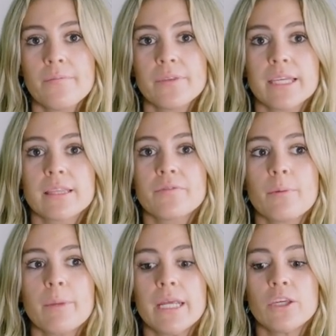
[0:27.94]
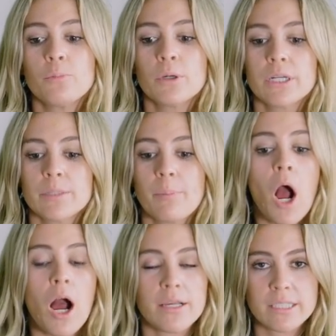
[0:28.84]
Like the minute you put a
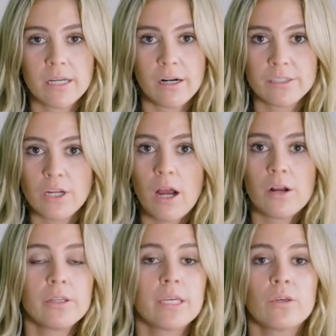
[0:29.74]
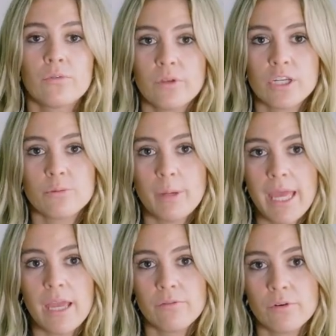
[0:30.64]
deposit on a dog or like you finish
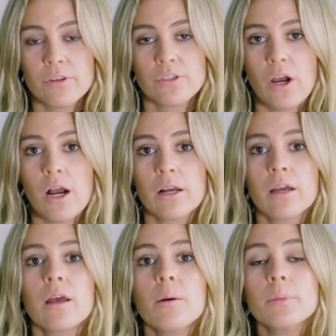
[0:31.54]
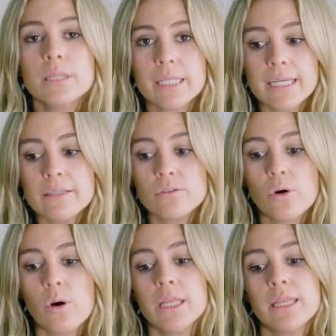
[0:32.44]
paying for the dog, please
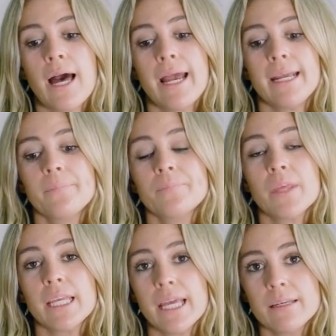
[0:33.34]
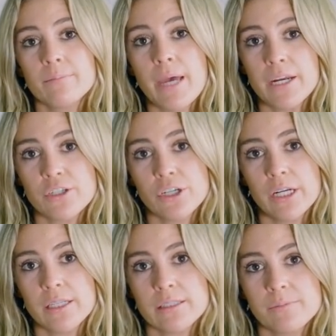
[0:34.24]
go online and get pet
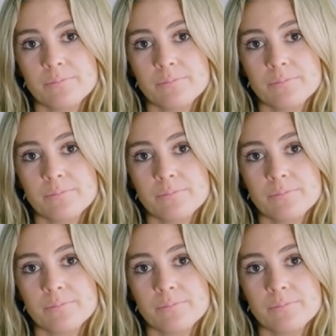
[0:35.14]
insurance.